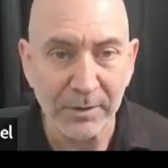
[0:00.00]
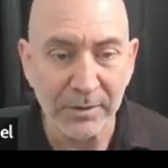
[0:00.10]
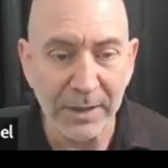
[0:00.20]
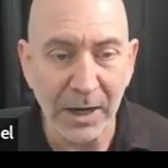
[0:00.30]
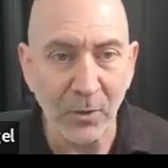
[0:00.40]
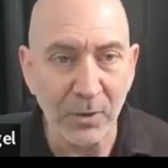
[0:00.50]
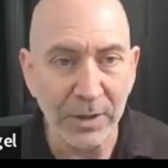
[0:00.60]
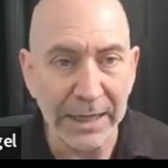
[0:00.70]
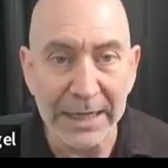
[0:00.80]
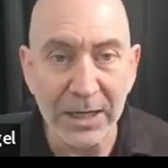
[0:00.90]
Now,
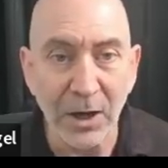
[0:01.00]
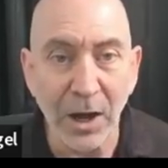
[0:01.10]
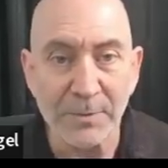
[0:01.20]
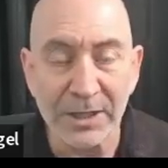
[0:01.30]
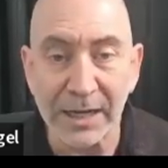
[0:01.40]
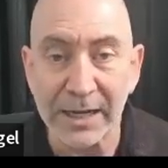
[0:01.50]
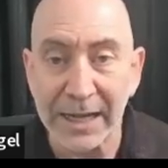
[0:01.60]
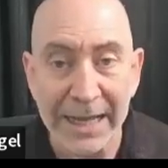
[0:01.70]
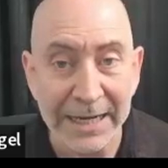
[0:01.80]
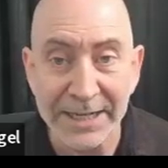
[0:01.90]
any object at
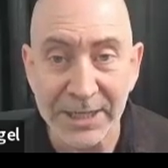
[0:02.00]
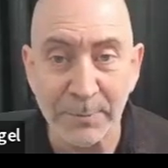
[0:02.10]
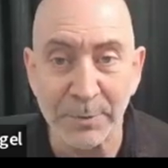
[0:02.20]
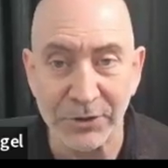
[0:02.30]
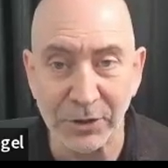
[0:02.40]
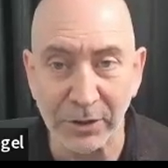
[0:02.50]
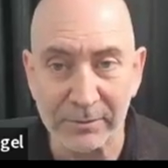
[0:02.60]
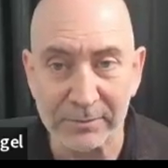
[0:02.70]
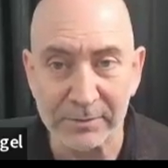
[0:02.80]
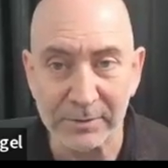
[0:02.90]
any temperature
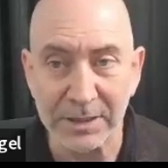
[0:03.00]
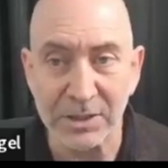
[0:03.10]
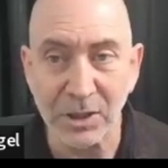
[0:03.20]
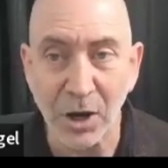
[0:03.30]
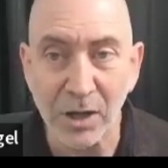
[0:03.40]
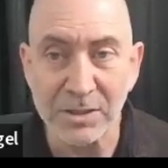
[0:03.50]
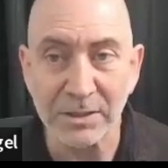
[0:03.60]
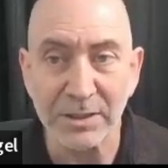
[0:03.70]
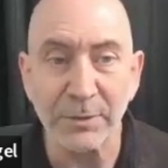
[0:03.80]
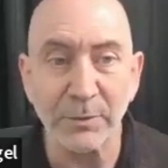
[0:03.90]
is
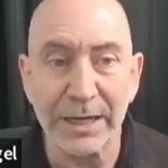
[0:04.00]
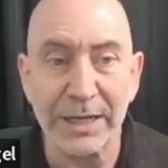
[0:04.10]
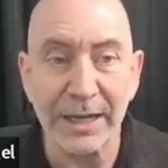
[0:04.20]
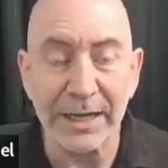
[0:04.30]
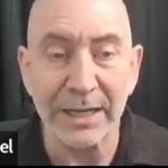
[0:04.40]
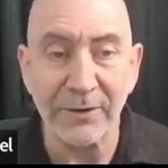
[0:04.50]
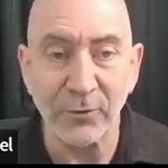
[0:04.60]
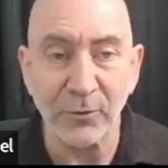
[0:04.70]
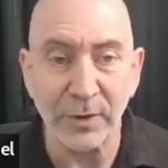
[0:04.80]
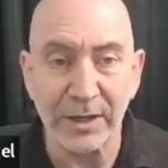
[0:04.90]
constantly radiating
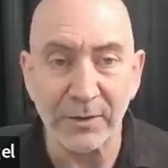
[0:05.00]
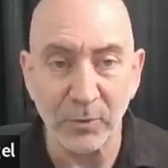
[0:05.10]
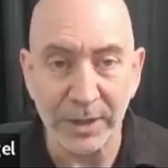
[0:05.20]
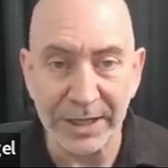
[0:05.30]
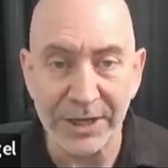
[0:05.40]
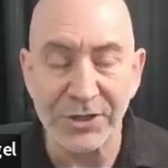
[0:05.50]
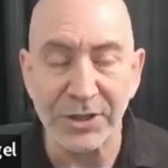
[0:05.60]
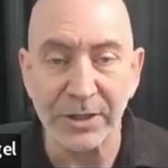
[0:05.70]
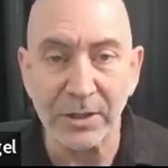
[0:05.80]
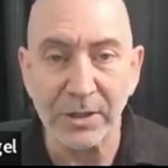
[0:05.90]
infrared
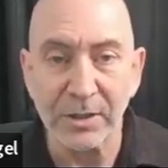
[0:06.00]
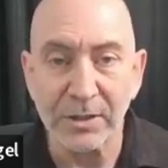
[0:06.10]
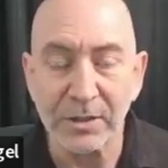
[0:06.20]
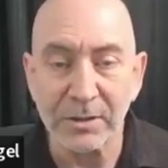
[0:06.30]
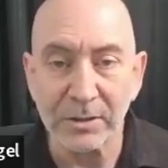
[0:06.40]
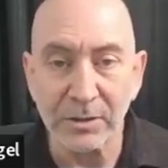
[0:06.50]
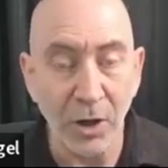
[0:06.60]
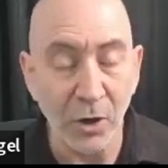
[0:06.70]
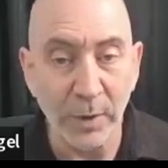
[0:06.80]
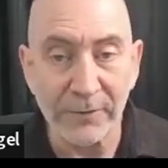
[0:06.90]
radiation,
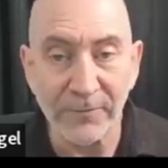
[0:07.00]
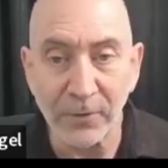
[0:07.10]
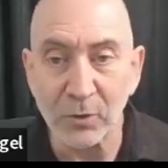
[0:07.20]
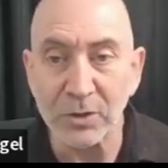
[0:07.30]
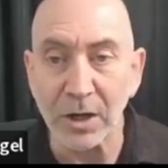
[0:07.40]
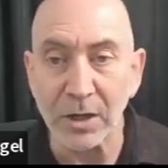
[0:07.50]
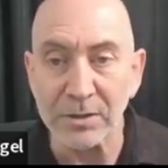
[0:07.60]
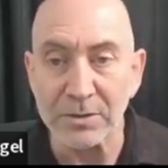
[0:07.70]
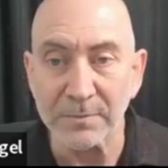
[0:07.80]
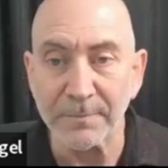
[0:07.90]
long-wave
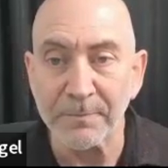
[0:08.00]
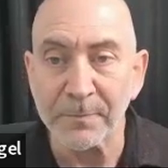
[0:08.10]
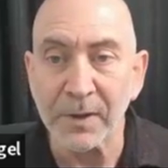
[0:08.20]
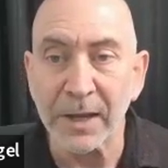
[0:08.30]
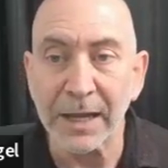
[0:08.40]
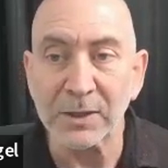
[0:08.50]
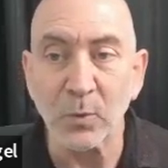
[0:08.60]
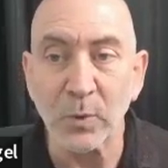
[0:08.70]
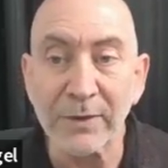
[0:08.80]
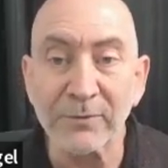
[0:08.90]
photons, at the
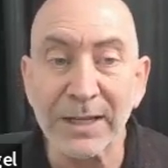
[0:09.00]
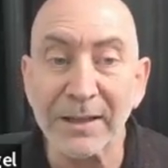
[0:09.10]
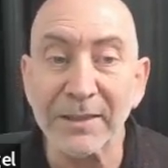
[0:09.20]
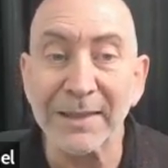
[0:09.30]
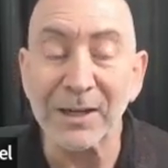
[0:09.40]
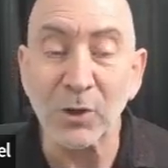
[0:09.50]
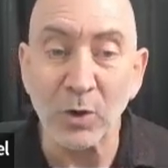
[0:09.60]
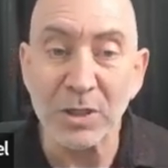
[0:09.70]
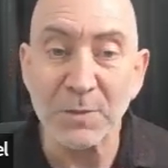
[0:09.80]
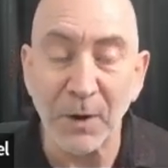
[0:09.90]
wavelength that
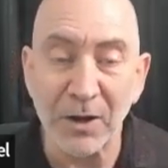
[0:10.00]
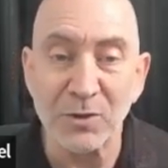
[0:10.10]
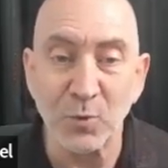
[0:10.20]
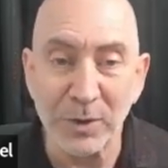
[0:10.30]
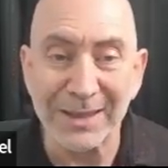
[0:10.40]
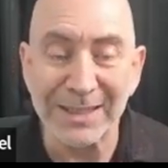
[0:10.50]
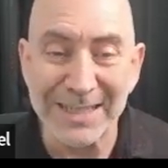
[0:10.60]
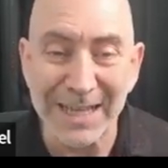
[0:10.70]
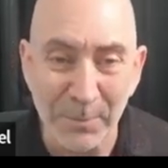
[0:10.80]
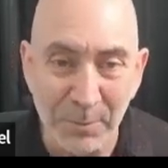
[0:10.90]
corresponds with the
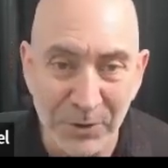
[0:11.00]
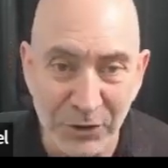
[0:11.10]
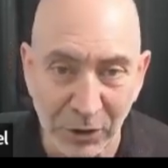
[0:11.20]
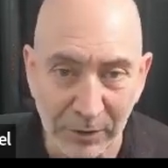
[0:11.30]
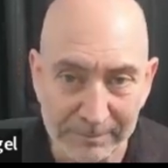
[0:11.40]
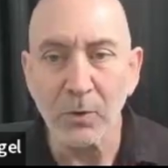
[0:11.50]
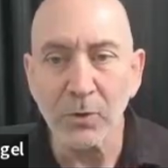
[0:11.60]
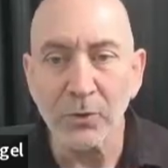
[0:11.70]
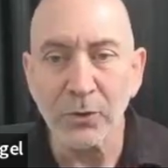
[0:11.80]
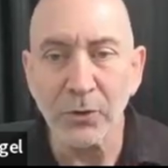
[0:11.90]
temperature.
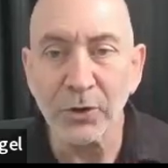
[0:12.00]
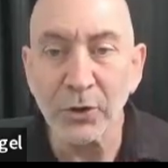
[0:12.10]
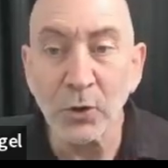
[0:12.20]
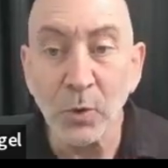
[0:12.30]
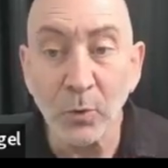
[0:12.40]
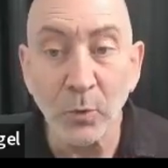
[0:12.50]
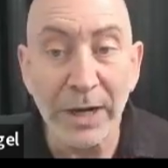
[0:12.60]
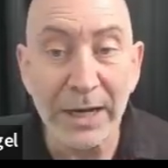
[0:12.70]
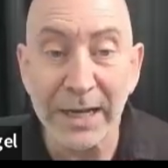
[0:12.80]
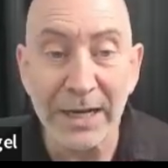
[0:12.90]
So you are
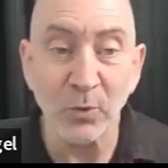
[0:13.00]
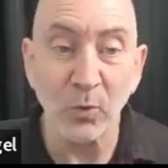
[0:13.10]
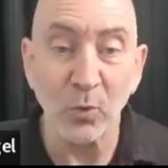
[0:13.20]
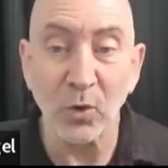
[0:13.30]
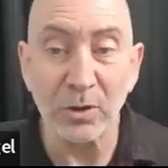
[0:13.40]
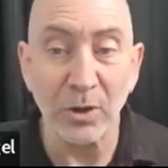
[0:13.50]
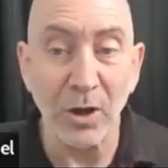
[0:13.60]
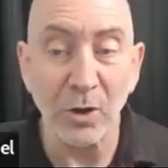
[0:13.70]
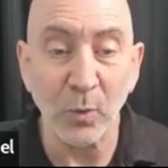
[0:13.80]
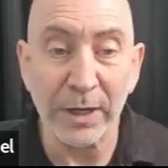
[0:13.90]
radiating
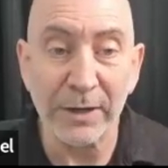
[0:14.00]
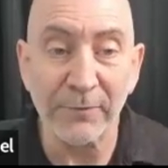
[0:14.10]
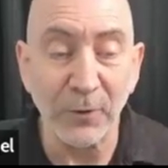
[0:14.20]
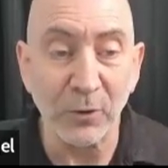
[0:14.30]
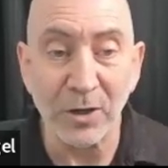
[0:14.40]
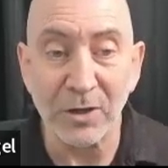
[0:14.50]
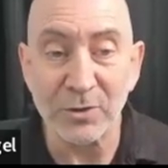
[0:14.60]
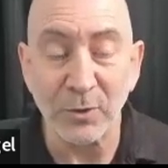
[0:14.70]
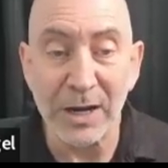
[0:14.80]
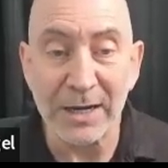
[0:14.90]
long-wave
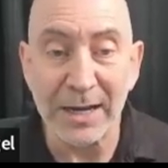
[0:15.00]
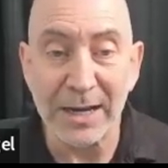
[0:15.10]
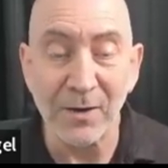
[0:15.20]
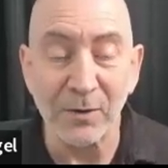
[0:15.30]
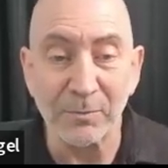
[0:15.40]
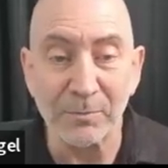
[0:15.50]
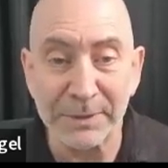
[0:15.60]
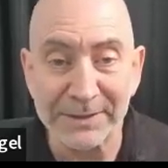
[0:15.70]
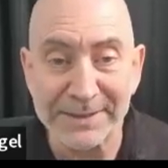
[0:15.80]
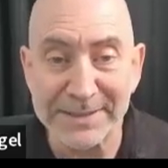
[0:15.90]
photons right now,
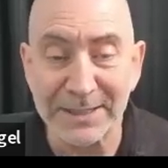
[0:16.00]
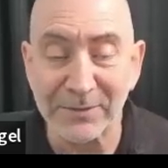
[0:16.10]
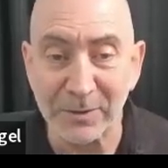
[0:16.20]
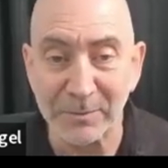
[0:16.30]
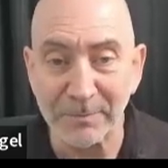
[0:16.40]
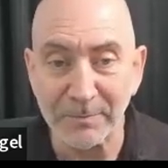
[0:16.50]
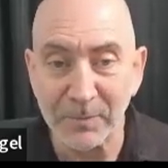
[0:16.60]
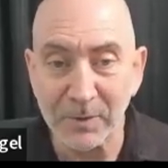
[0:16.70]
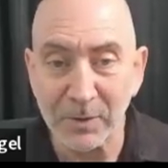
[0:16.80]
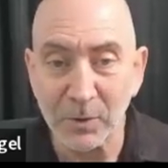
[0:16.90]
billions of them.
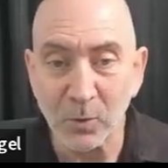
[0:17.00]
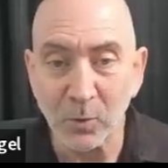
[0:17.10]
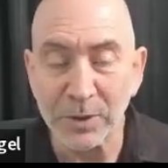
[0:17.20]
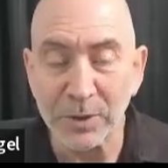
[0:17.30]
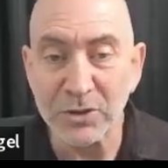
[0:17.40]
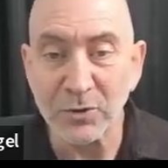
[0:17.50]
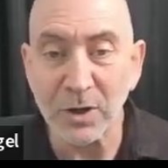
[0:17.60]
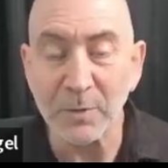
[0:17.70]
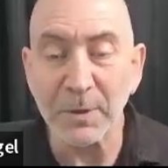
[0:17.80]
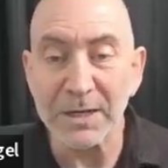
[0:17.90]
When
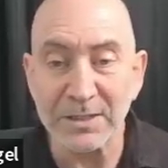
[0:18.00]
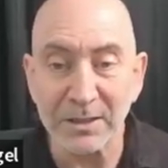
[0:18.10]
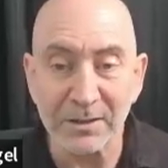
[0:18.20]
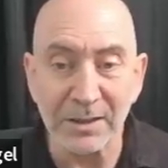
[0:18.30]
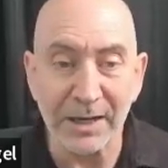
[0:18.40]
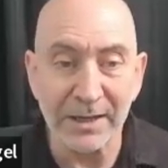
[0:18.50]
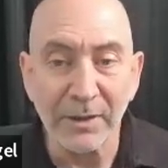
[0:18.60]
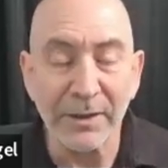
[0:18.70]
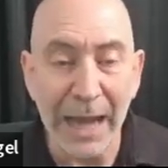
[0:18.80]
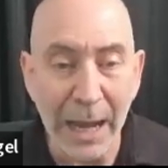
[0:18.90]
struck by sunlight,
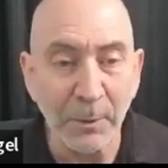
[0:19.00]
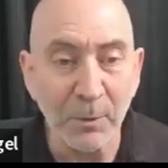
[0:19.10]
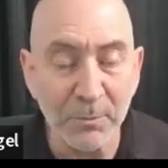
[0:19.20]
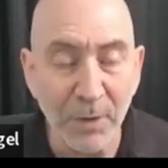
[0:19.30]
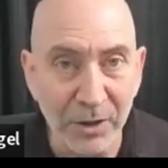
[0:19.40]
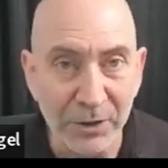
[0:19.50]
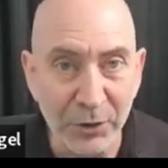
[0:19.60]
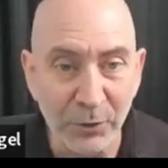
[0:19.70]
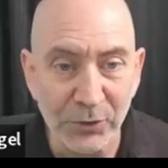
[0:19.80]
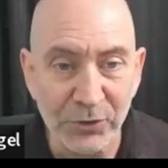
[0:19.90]
the apple
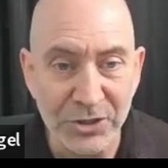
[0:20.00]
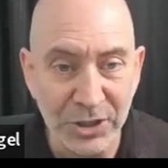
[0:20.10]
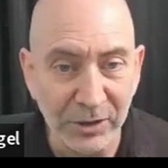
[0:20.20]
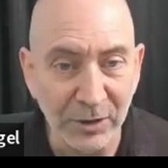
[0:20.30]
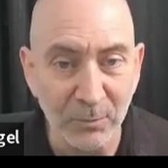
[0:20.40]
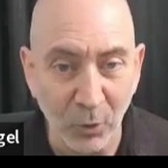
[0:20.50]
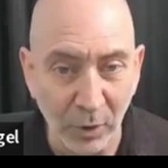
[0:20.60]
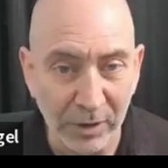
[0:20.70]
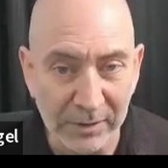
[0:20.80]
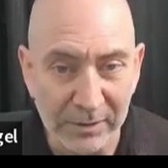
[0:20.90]
molecules jiggle
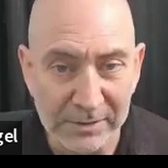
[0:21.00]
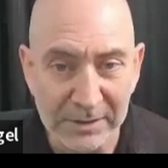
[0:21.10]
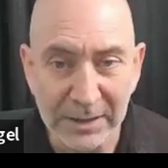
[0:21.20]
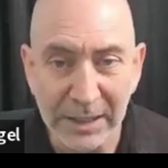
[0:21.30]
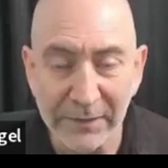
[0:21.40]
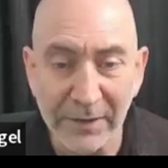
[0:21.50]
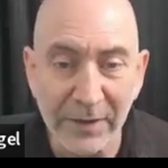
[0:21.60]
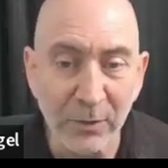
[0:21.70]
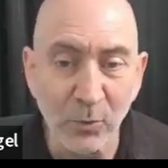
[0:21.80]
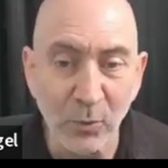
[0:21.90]
more, and then
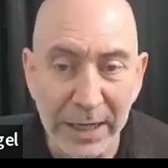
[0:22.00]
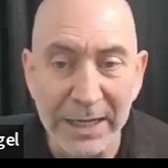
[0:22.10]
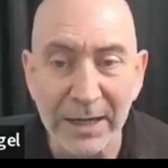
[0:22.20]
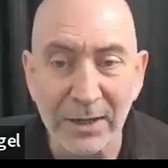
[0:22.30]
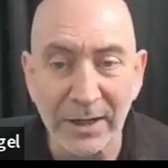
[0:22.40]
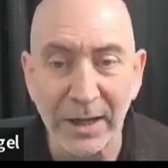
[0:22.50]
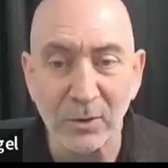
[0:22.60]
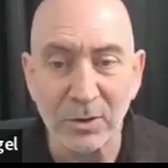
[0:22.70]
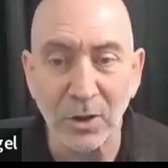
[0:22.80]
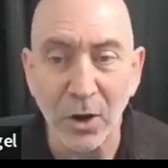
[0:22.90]
they radiate
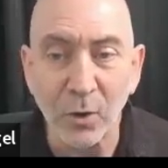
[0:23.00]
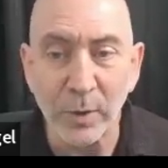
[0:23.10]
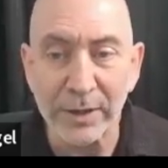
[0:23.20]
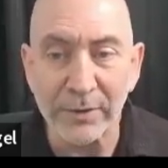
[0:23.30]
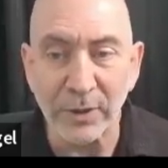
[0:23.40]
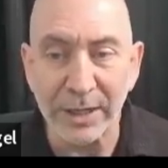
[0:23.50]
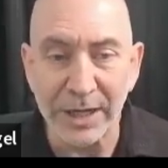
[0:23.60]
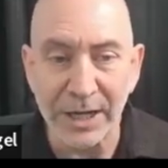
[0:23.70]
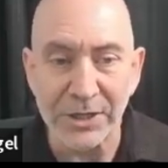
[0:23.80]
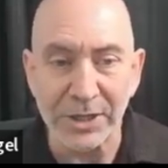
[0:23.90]
out long-wave
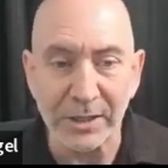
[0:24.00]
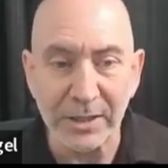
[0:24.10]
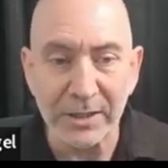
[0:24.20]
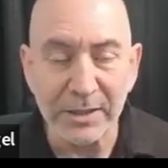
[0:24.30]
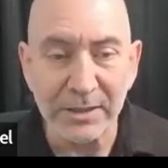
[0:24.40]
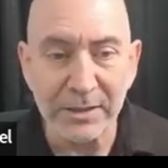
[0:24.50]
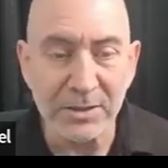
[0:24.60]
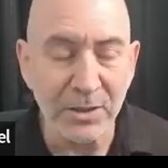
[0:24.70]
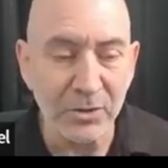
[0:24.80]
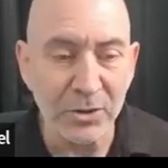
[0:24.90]
radiation.
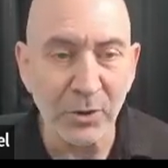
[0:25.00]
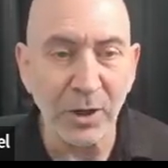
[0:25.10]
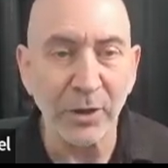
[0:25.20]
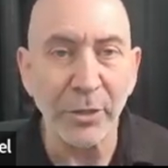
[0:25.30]
This is also called